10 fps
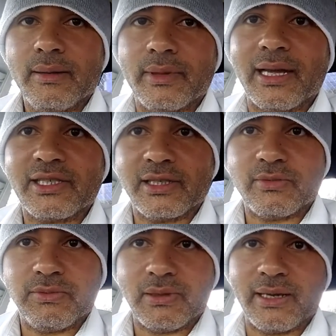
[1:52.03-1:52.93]
that's
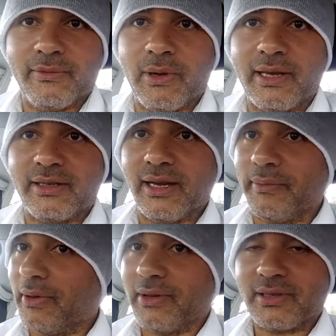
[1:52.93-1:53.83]
just like one
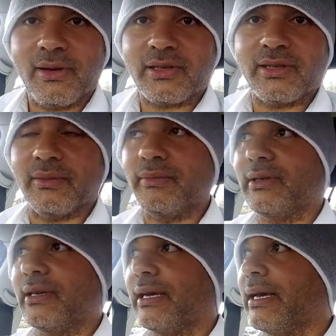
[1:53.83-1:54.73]
example. There's lots of them
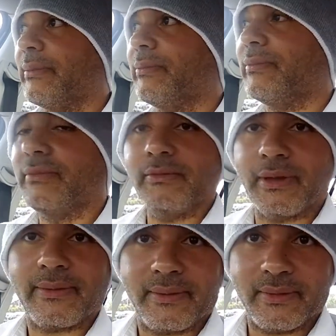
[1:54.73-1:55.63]

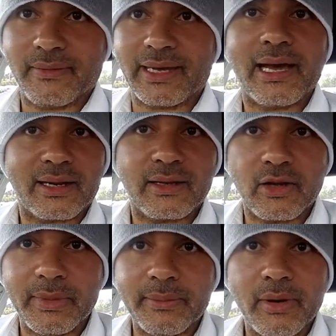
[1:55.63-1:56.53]
with regarding the
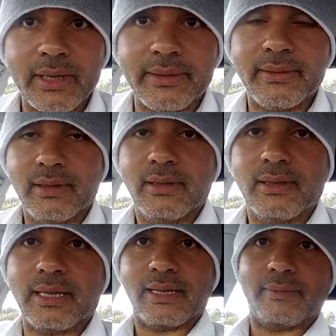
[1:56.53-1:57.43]
human body.
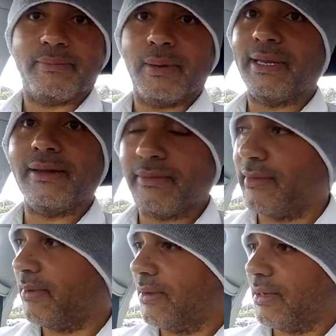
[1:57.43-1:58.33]
Like, I mean,
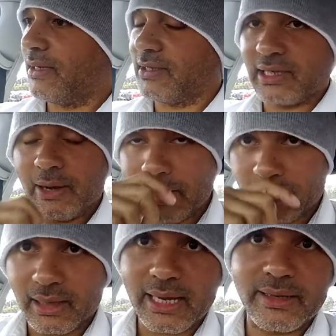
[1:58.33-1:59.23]
as I say, I
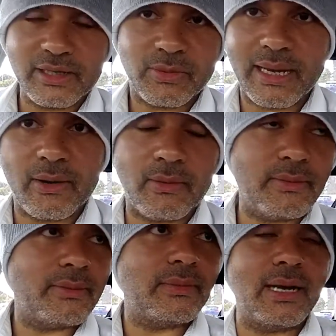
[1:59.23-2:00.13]
went online as well
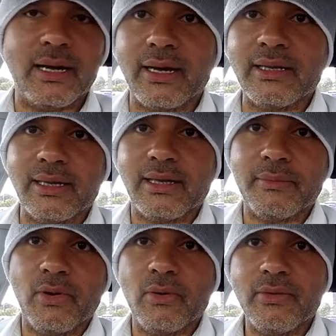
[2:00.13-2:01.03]
and I
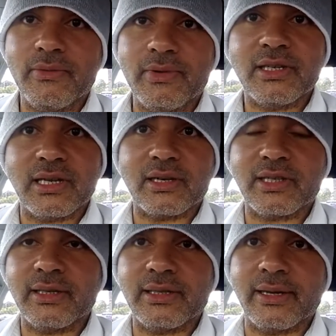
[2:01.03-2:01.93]
done my own
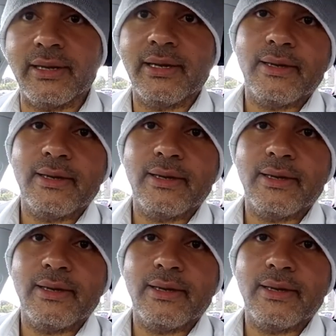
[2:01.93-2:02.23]
research into it,